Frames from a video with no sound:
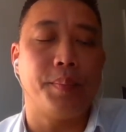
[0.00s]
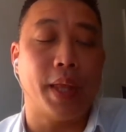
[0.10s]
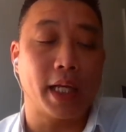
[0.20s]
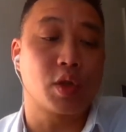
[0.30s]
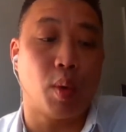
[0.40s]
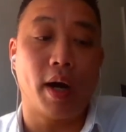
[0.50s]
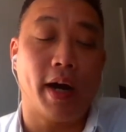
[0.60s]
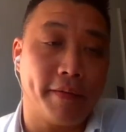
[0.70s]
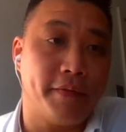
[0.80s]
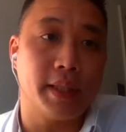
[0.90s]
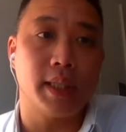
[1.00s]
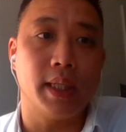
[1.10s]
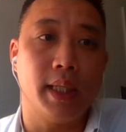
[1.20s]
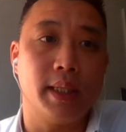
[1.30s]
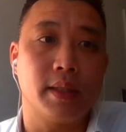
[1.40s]
that's where I fit
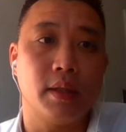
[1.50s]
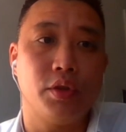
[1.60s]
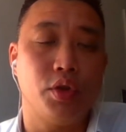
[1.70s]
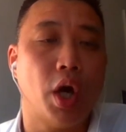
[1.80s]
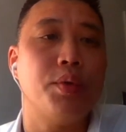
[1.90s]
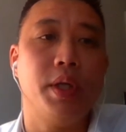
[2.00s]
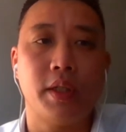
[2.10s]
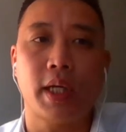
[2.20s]
in is you don't need